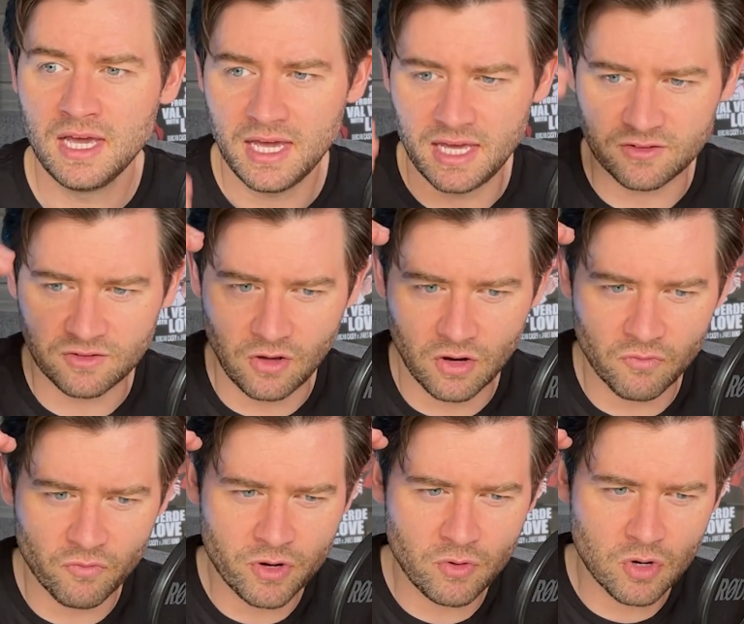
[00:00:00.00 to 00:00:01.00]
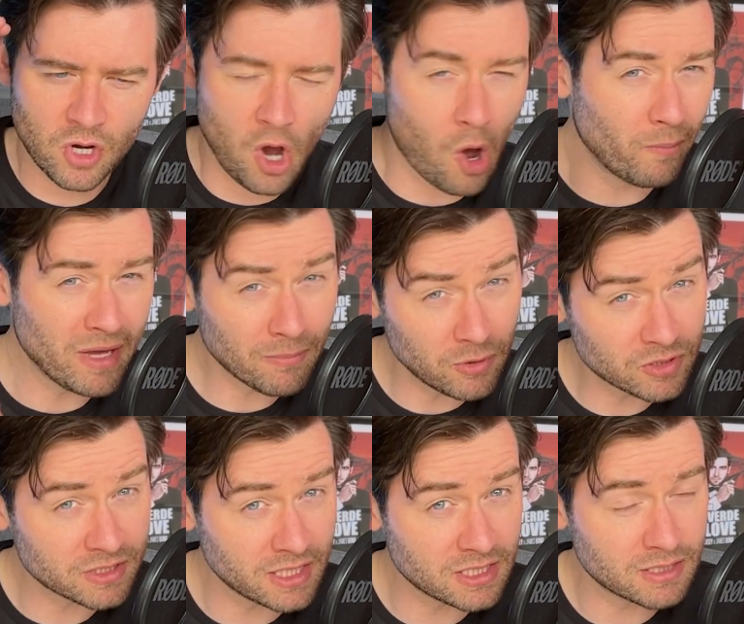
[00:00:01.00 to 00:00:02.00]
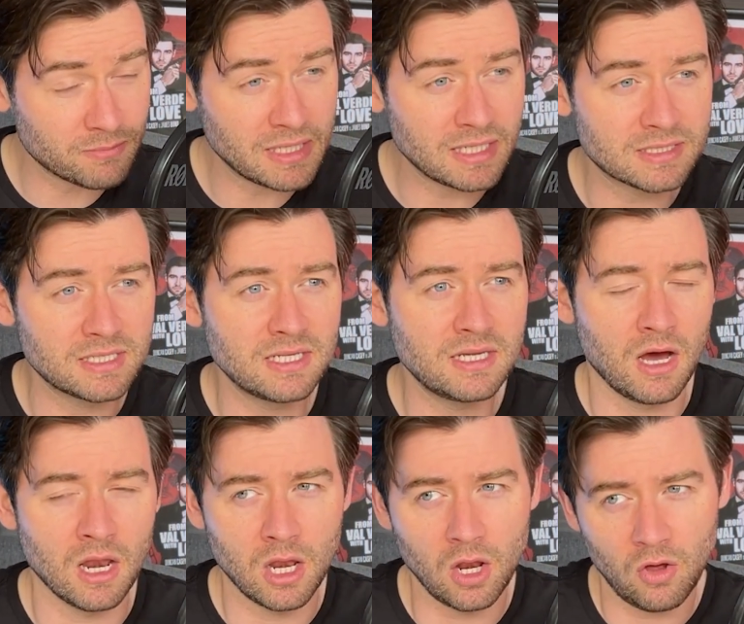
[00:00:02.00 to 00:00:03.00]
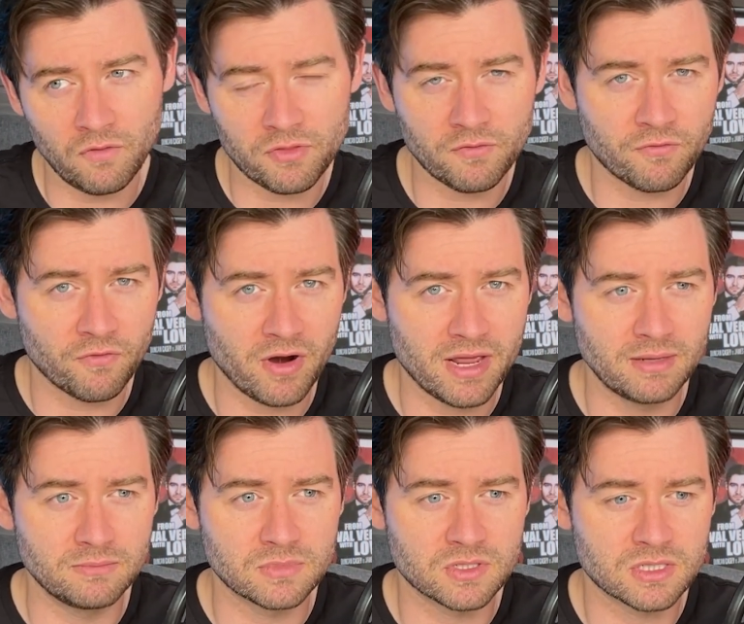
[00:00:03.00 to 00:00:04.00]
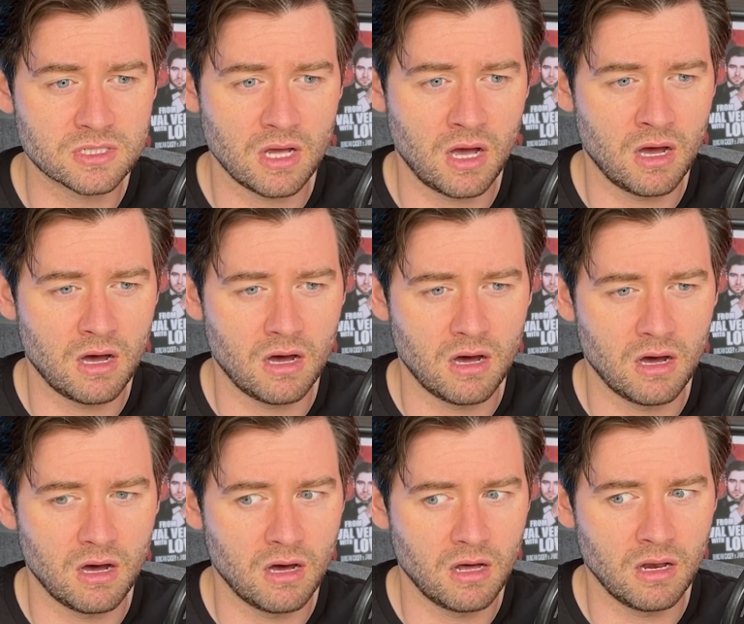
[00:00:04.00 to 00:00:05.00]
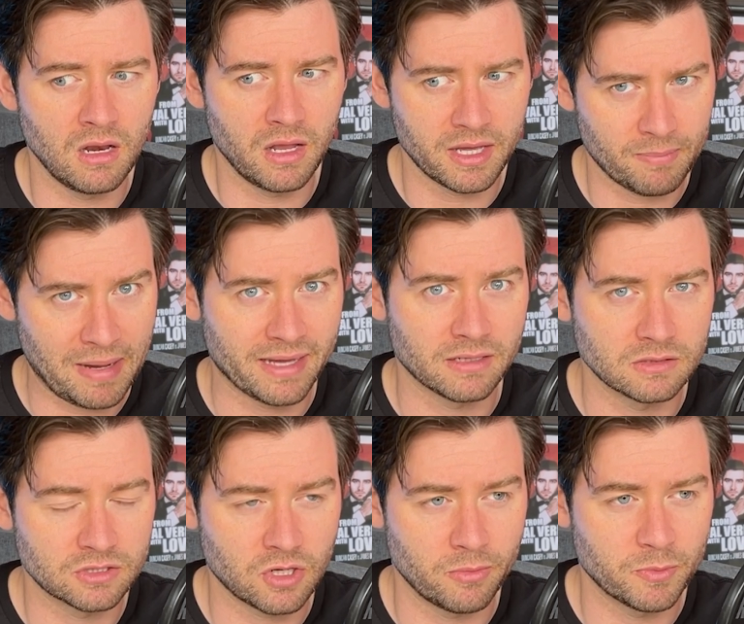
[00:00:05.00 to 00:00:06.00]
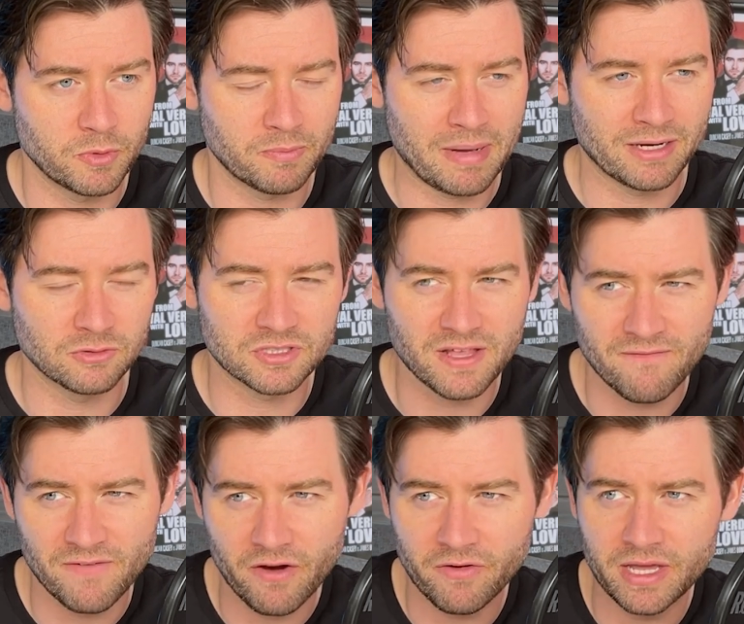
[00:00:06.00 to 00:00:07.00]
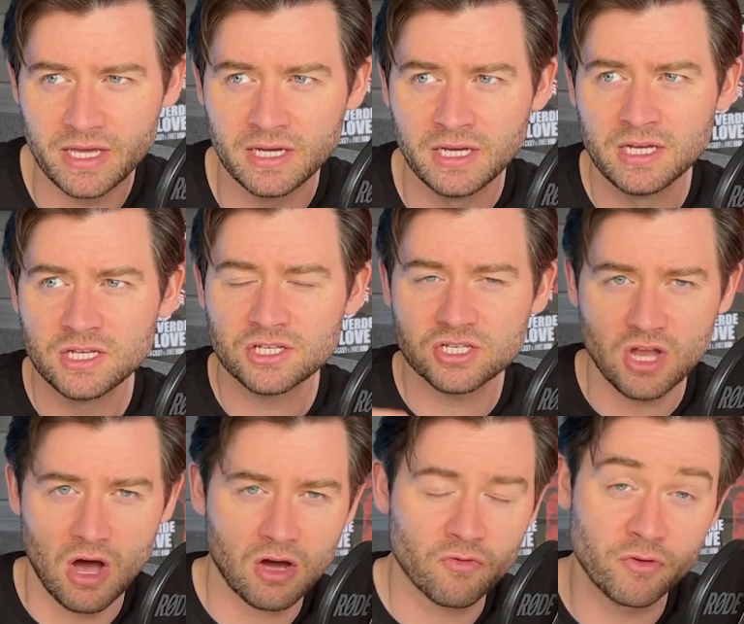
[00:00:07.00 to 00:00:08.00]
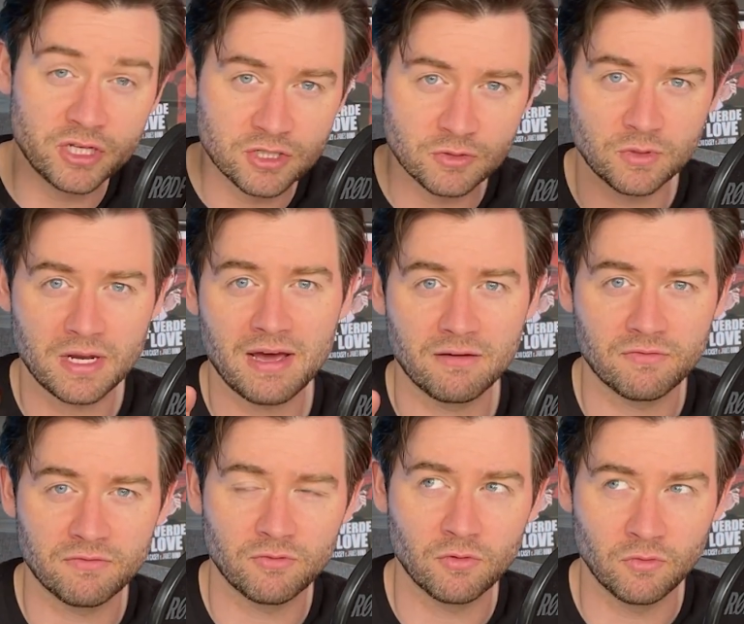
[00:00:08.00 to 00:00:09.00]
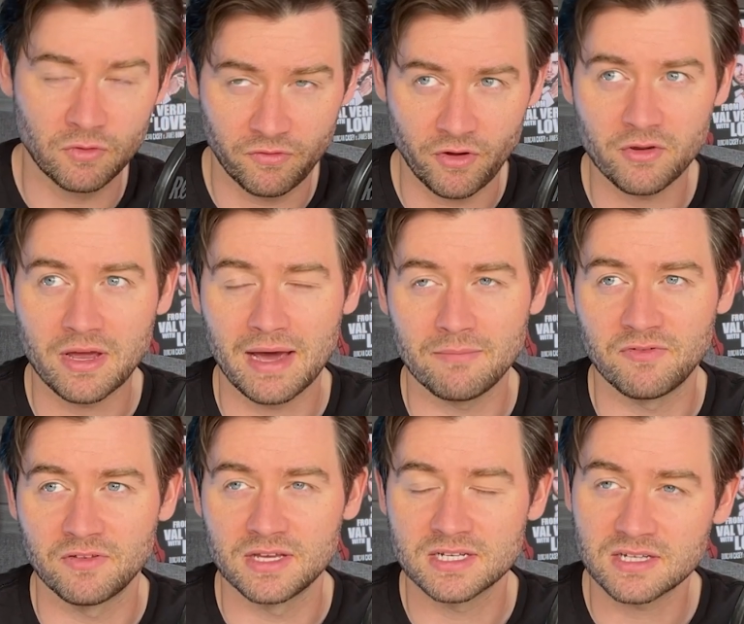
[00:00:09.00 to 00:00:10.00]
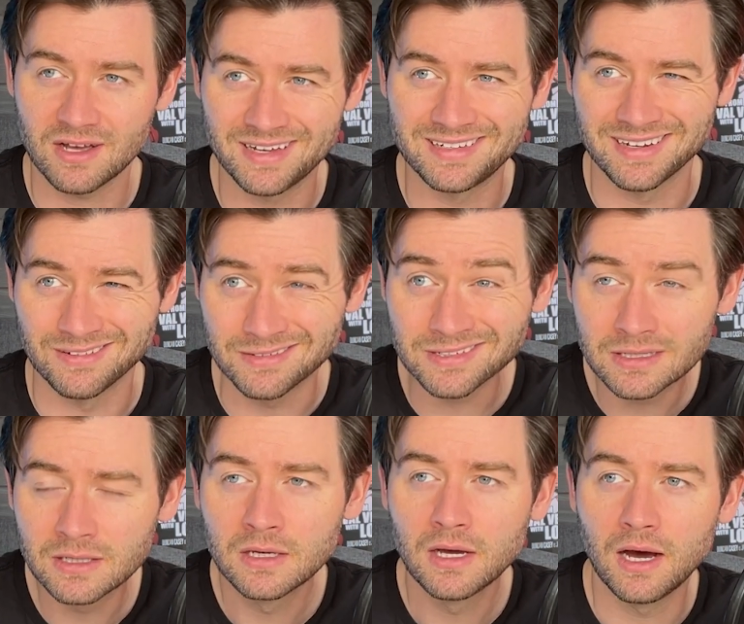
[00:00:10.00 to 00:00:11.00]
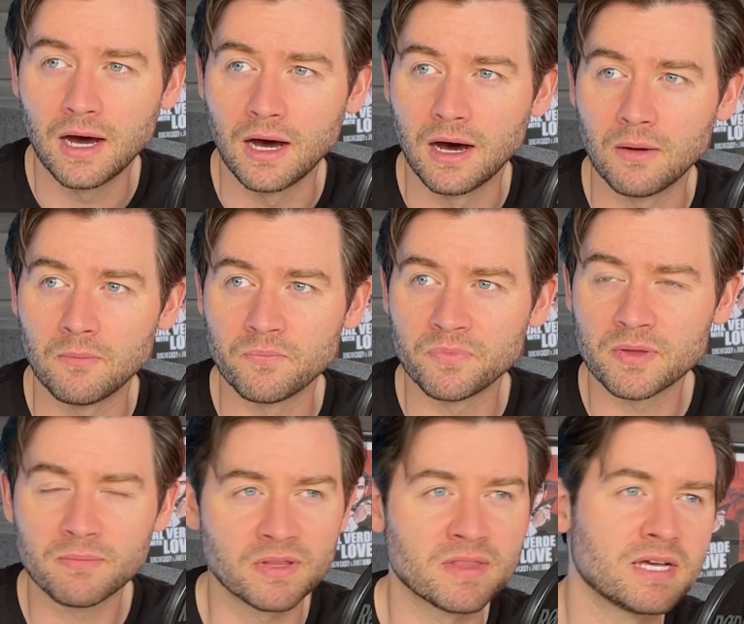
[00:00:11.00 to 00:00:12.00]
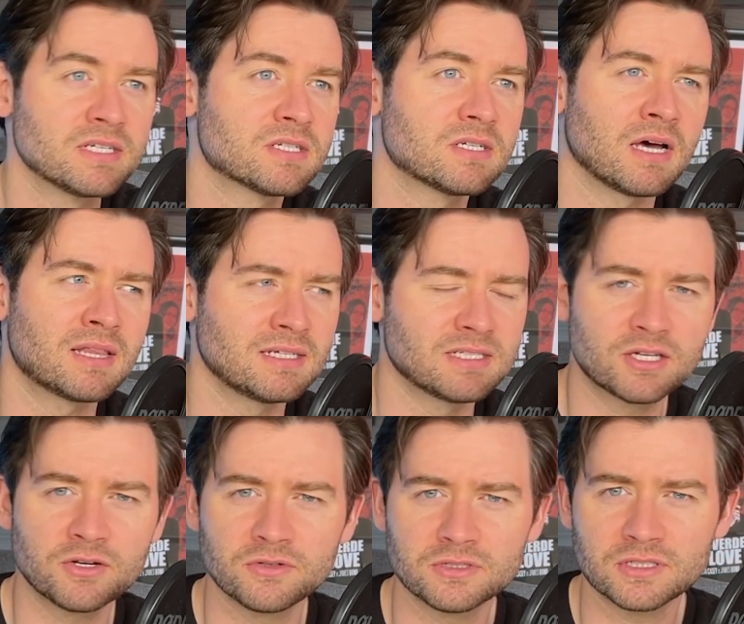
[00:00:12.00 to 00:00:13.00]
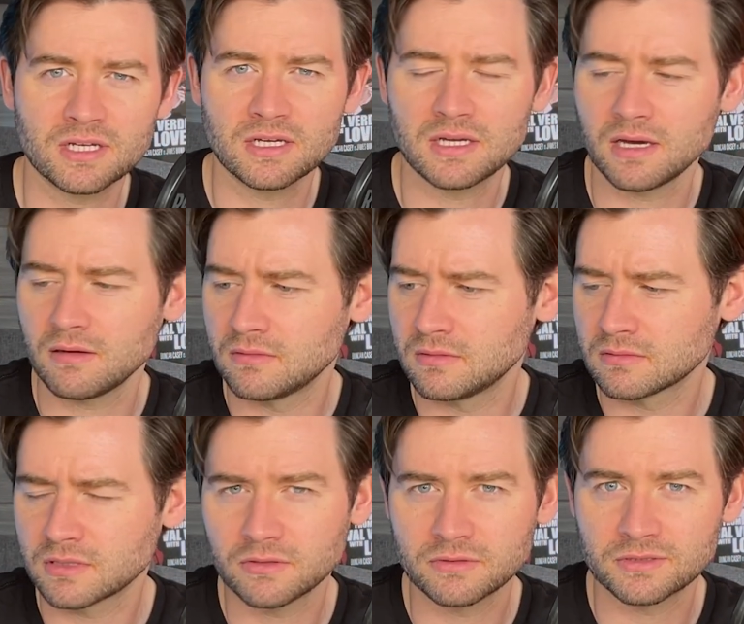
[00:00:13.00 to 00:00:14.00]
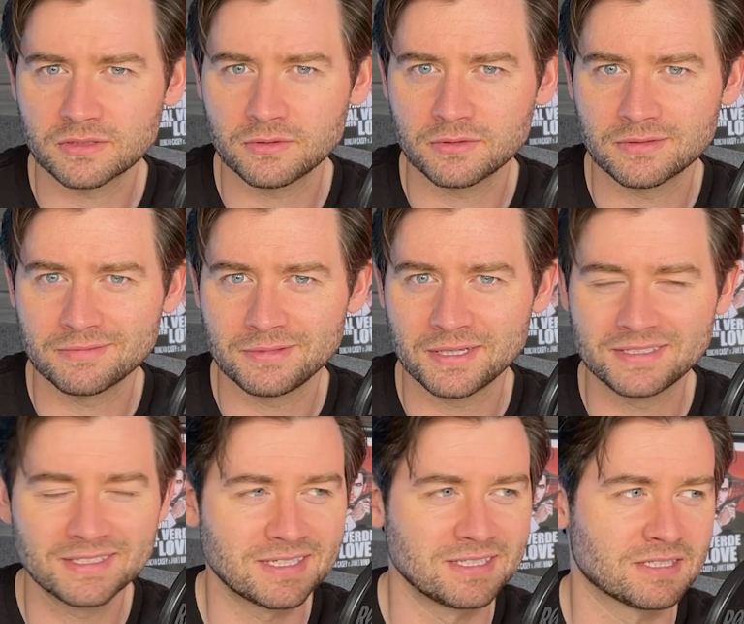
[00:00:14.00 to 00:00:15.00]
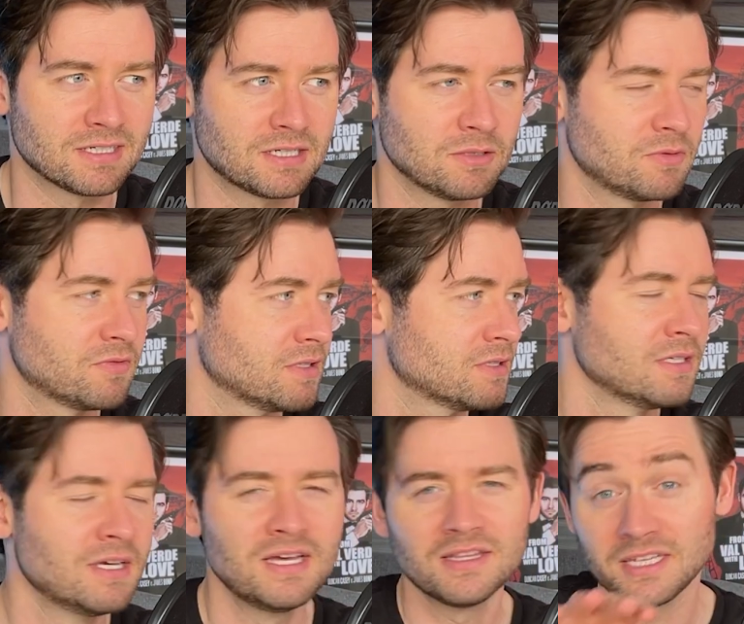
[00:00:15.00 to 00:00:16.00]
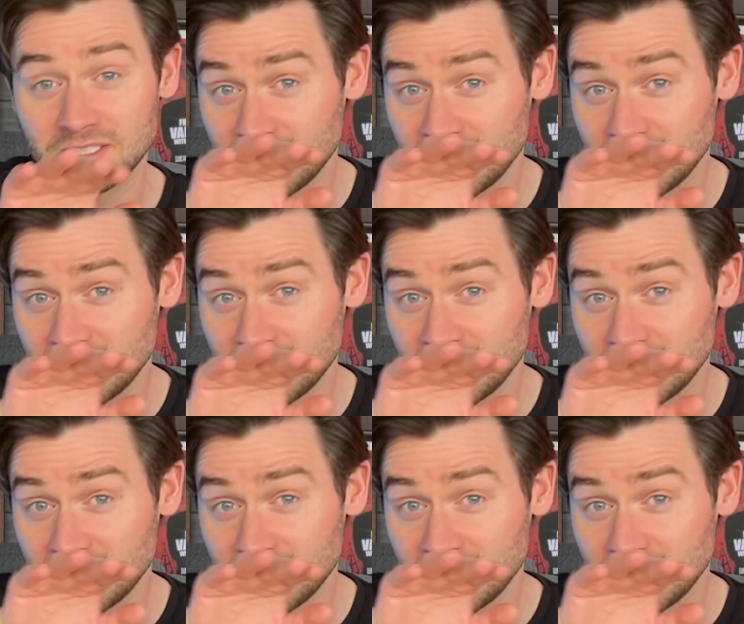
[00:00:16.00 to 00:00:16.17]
It's got a real comic book sensibility. A lot of the frames are like panels, comic book panels. They're very stark. Richard would have all the vocab for this. I don't. But there's, I think, is it Kurosawa biting? He's going to kill me for this.